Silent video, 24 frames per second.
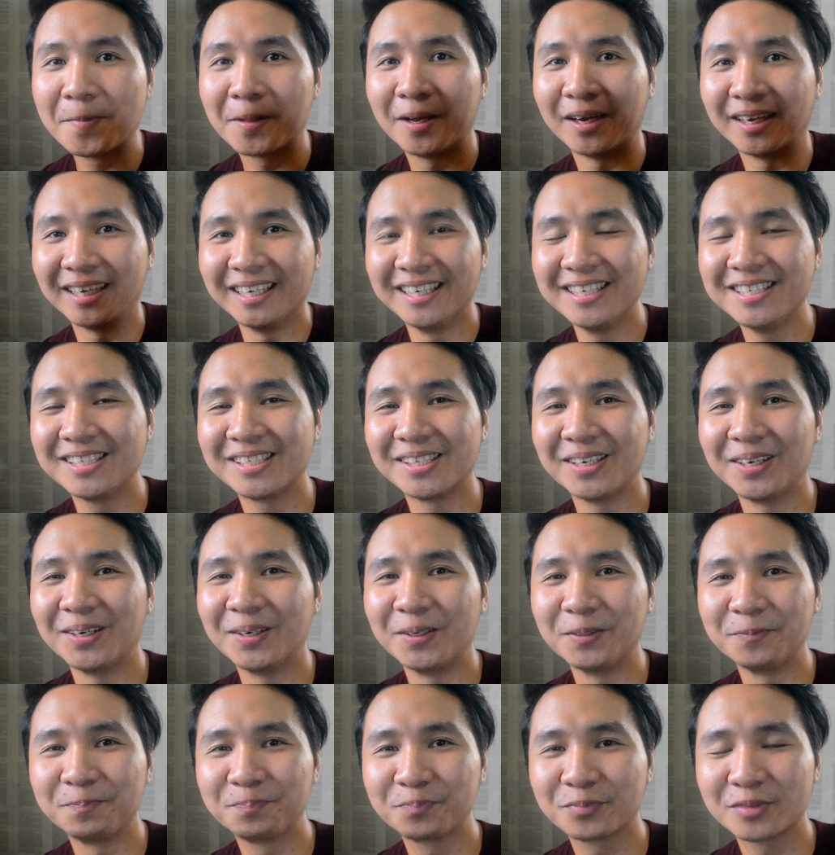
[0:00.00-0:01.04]
Okay,
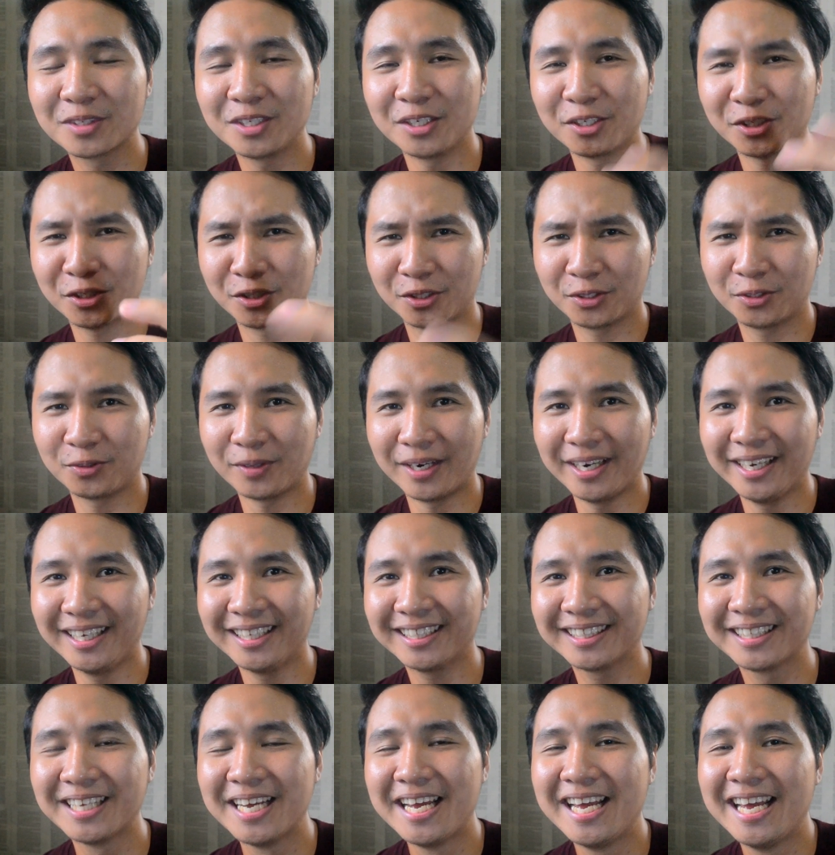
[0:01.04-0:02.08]
so just try
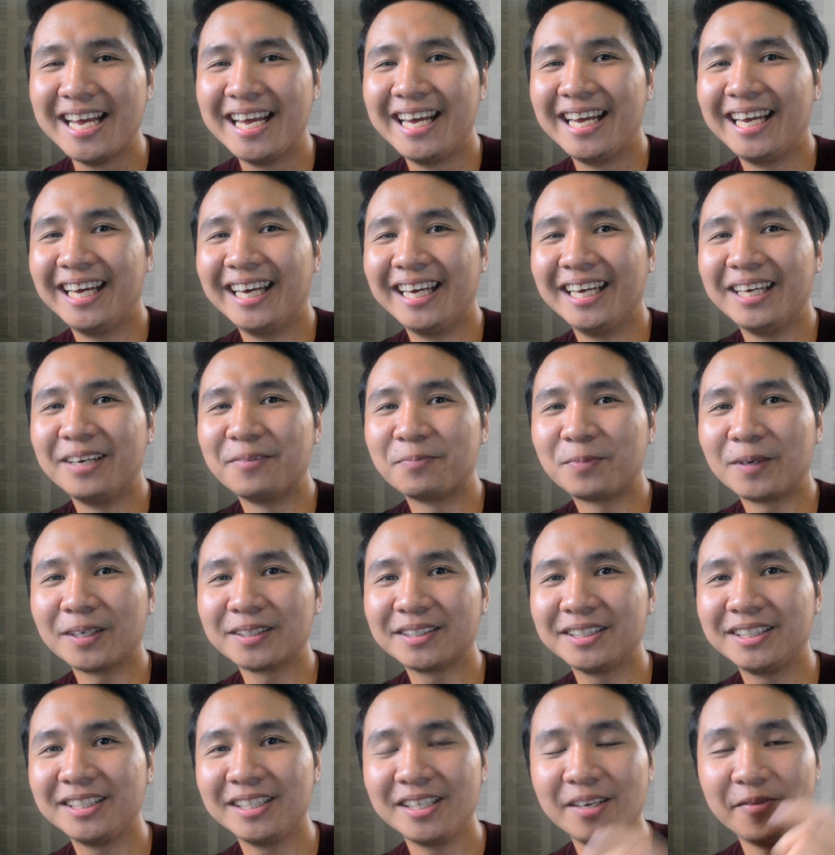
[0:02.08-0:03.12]
it and
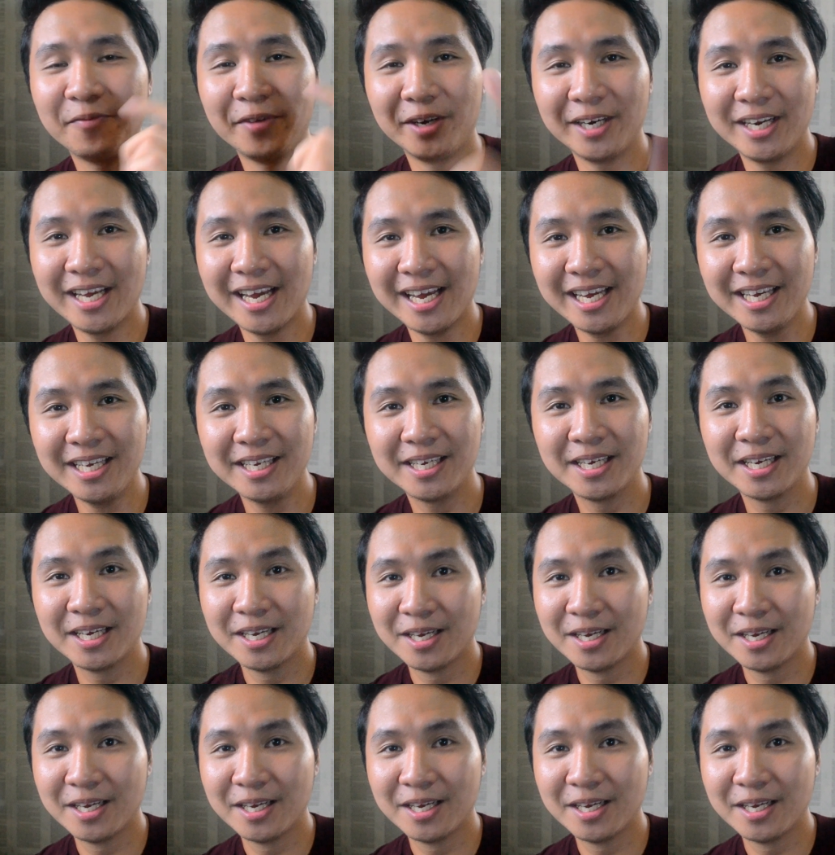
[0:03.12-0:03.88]
practice it every day.